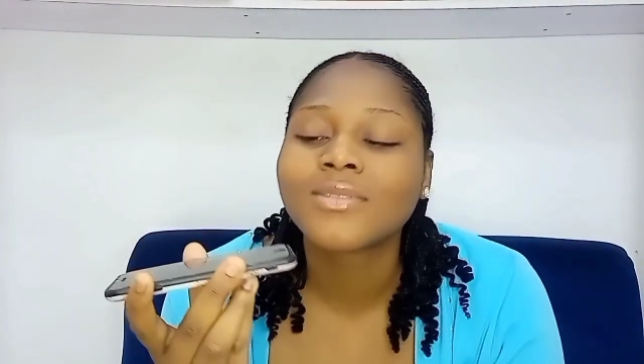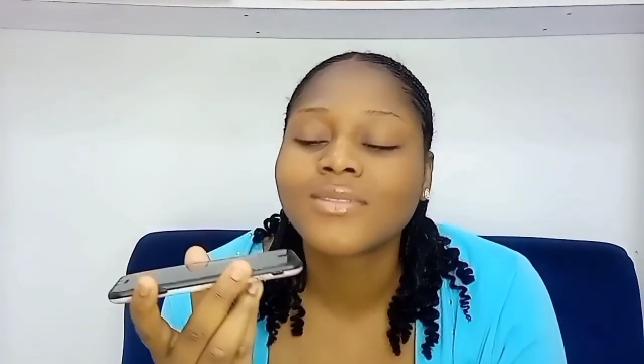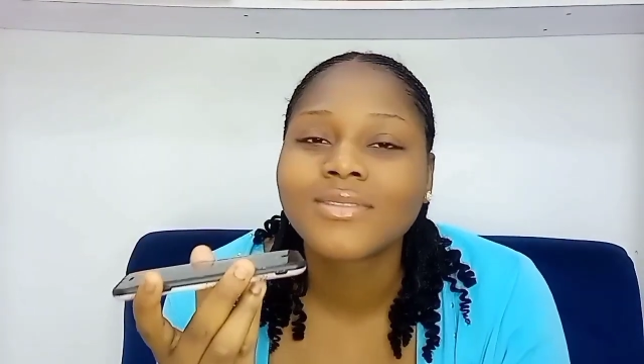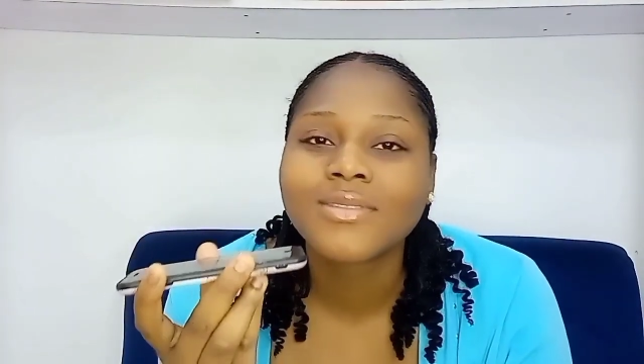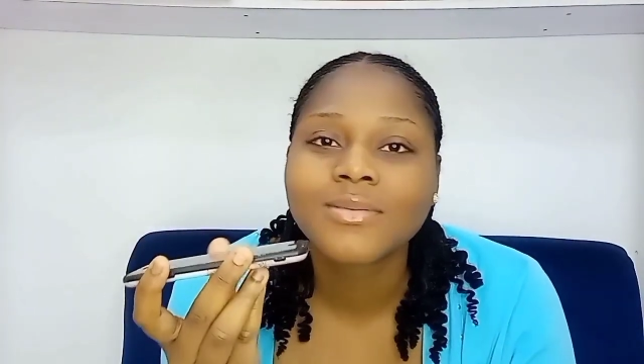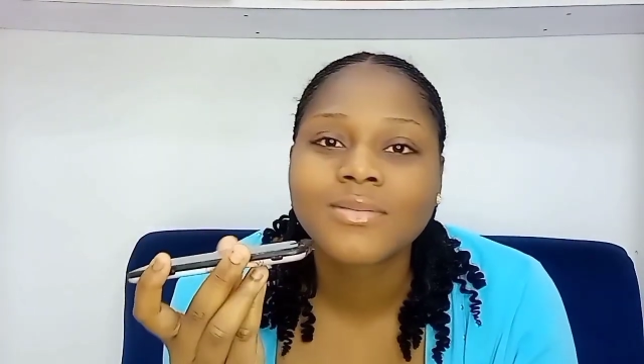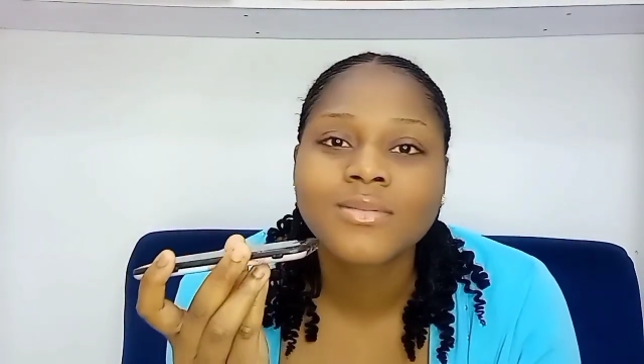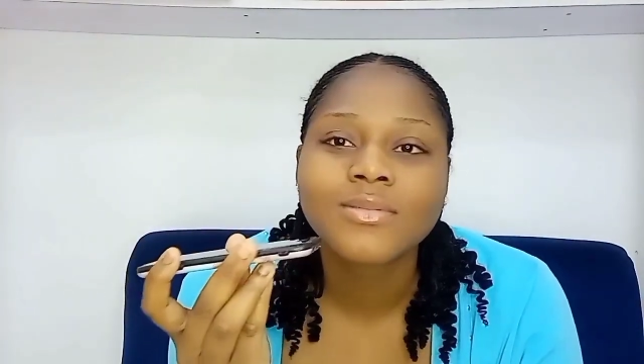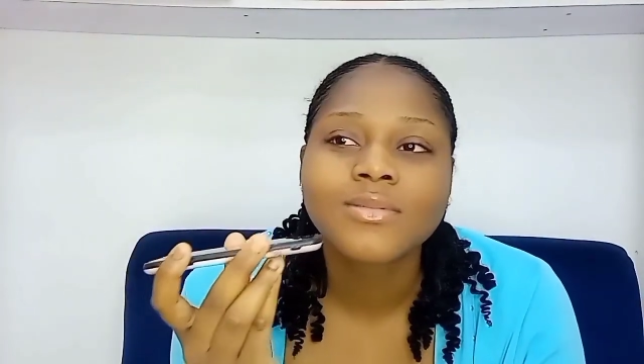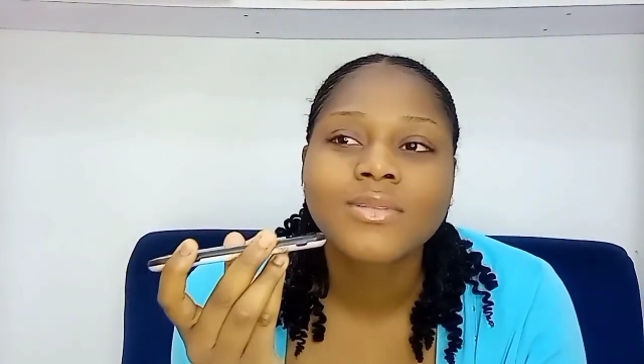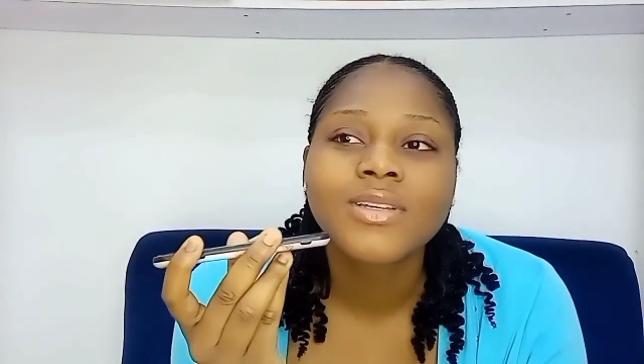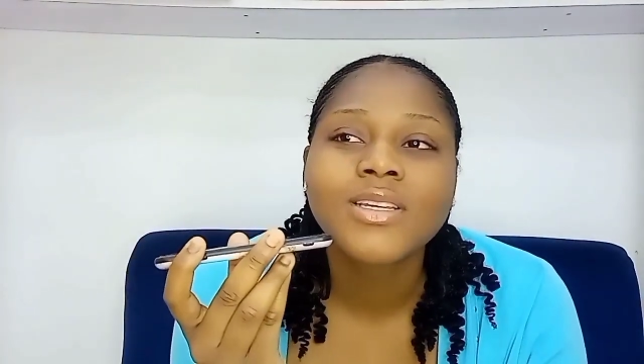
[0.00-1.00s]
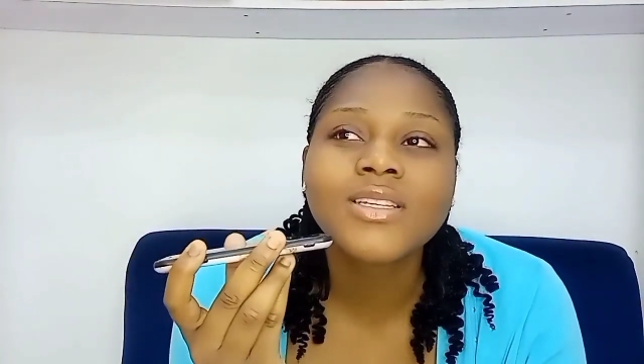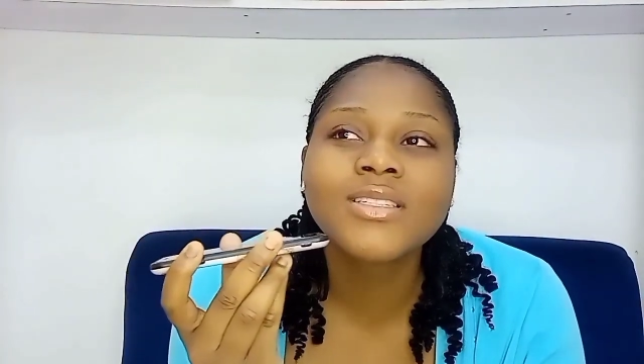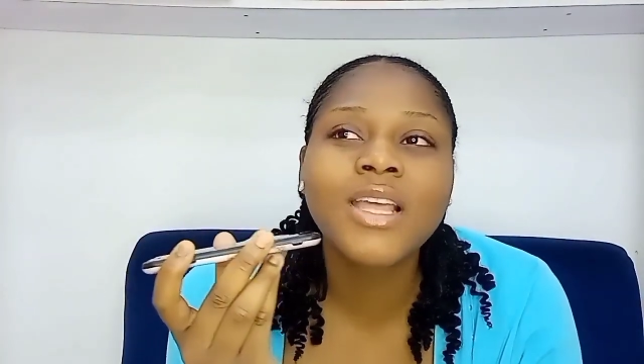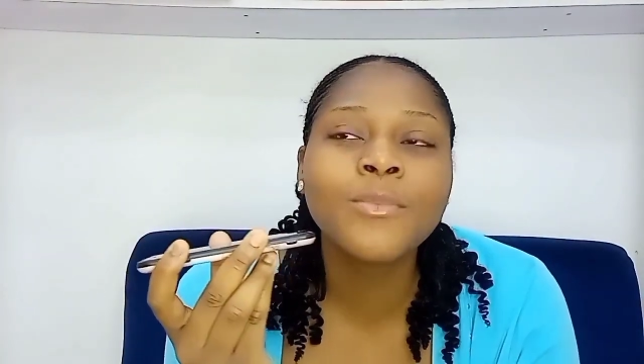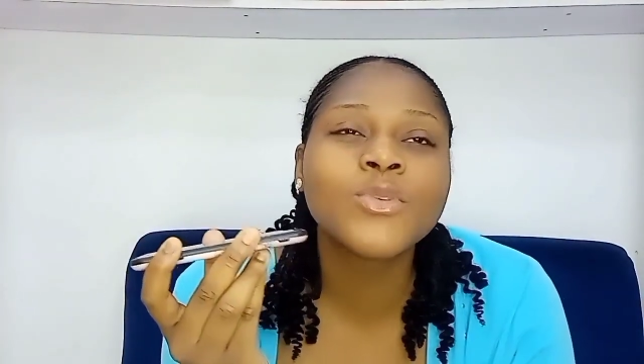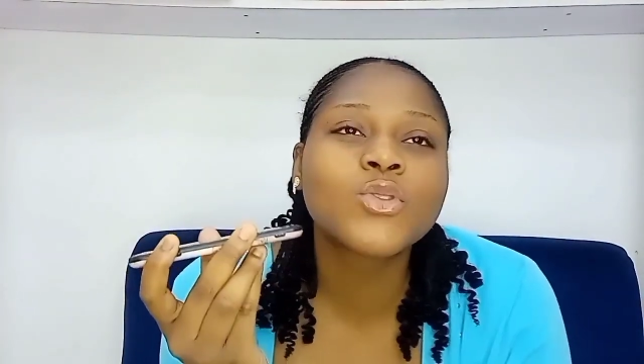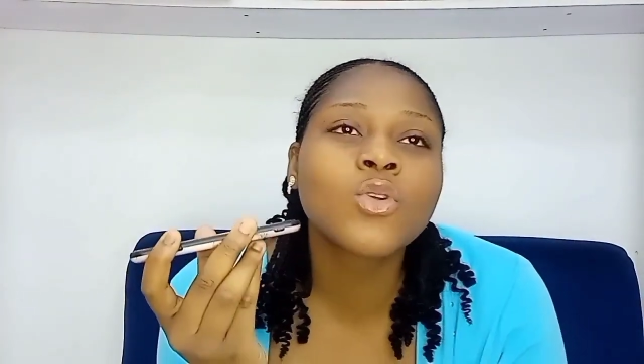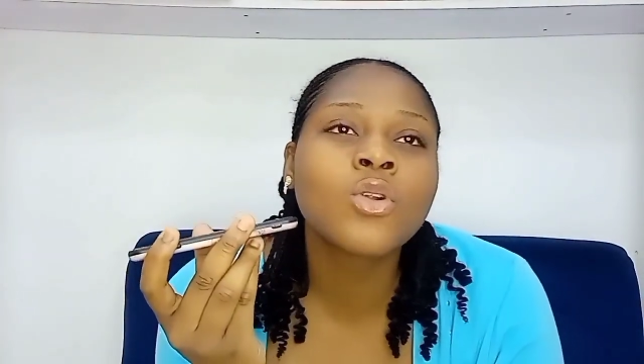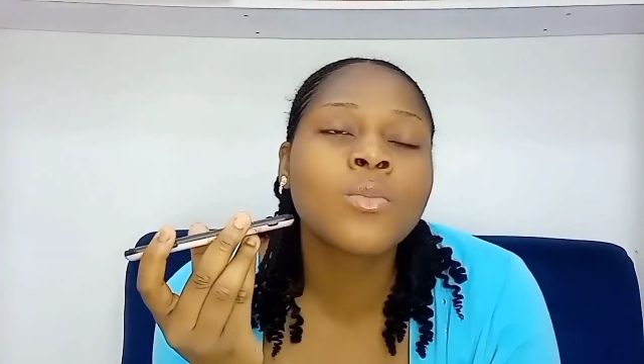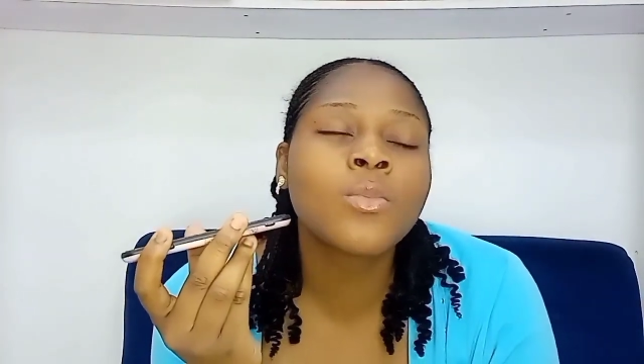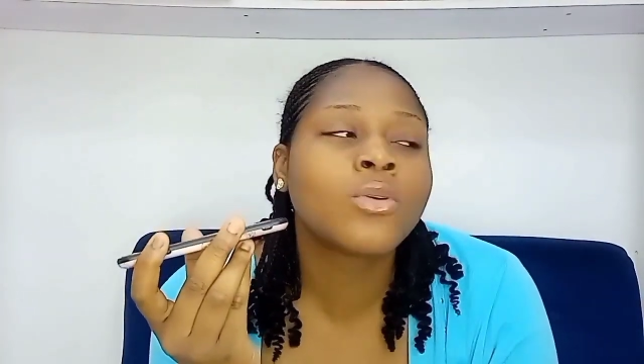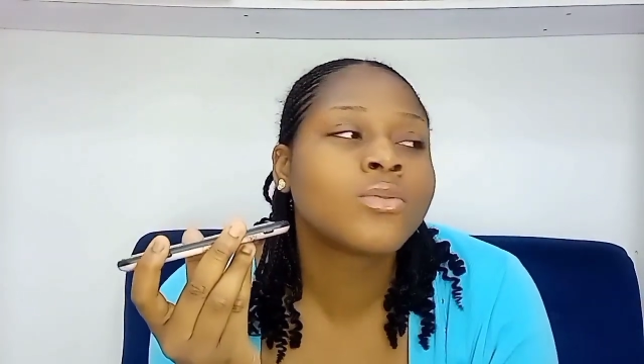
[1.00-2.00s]
his name? His name is
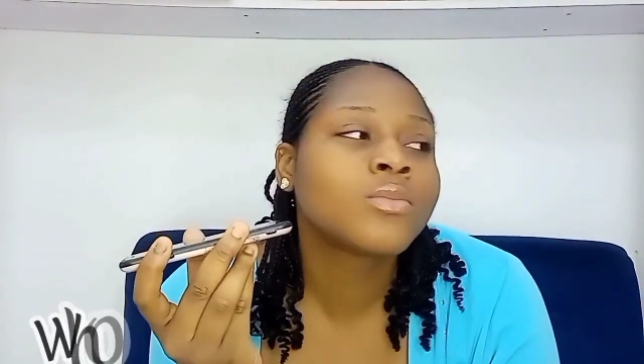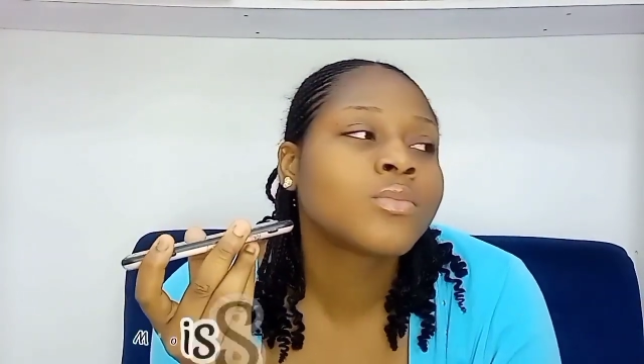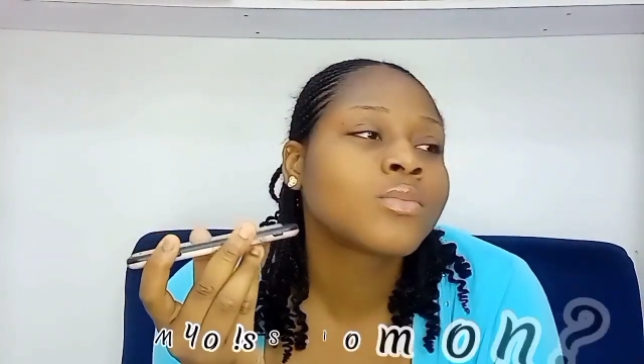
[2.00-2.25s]
Solomon.